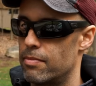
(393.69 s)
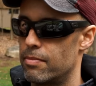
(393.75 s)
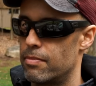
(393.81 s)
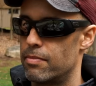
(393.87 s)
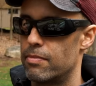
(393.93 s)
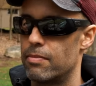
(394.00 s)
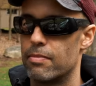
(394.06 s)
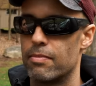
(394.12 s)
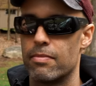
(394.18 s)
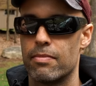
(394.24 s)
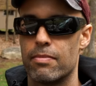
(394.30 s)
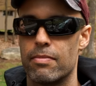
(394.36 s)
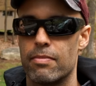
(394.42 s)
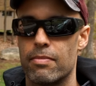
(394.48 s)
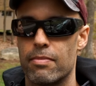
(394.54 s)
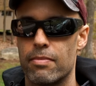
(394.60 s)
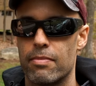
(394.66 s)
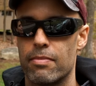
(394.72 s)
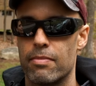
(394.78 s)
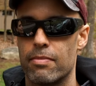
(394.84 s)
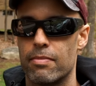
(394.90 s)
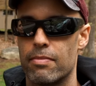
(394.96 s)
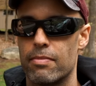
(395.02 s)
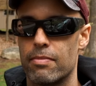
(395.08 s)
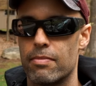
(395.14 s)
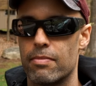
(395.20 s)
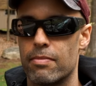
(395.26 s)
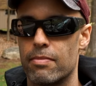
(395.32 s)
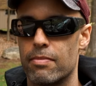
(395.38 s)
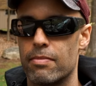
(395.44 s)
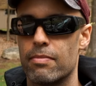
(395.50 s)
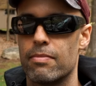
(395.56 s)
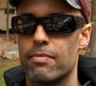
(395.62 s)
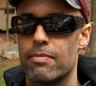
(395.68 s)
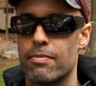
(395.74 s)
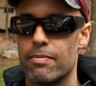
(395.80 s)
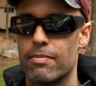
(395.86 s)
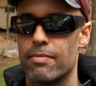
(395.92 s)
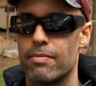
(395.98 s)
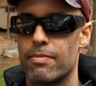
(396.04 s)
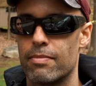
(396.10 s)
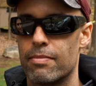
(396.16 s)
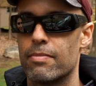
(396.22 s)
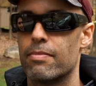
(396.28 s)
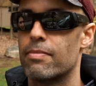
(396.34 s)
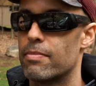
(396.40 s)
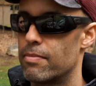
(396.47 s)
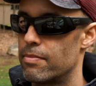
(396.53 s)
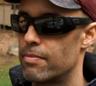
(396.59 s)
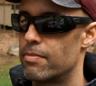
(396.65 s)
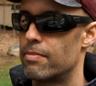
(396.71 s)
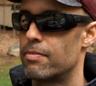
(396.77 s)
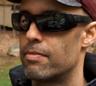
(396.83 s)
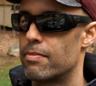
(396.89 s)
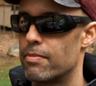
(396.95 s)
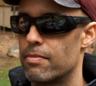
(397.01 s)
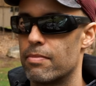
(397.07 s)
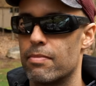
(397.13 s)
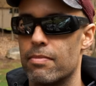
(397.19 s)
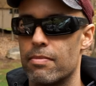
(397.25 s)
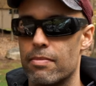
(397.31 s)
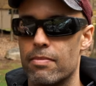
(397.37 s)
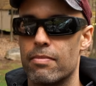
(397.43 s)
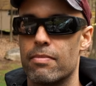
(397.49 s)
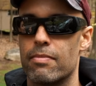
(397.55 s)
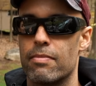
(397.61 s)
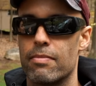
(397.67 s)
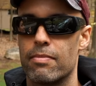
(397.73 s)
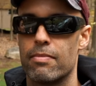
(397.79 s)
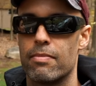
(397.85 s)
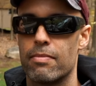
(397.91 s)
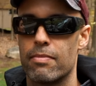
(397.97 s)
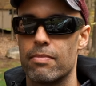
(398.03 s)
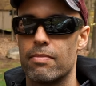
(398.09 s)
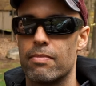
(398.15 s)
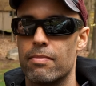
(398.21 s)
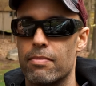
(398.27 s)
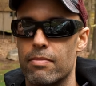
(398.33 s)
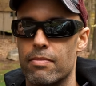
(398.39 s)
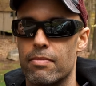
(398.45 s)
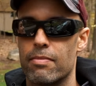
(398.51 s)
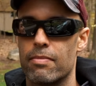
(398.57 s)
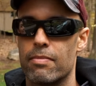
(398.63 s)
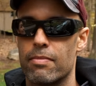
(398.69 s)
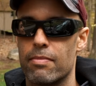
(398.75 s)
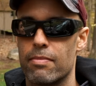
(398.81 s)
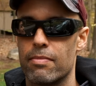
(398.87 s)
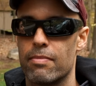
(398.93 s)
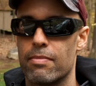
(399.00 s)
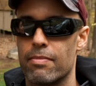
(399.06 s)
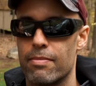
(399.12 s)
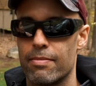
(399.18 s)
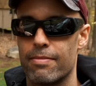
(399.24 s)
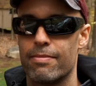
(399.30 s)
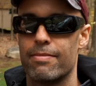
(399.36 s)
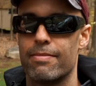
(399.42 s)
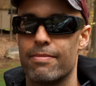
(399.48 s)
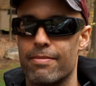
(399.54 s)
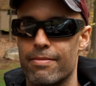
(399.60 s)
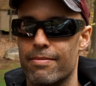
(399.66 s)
(not speaking)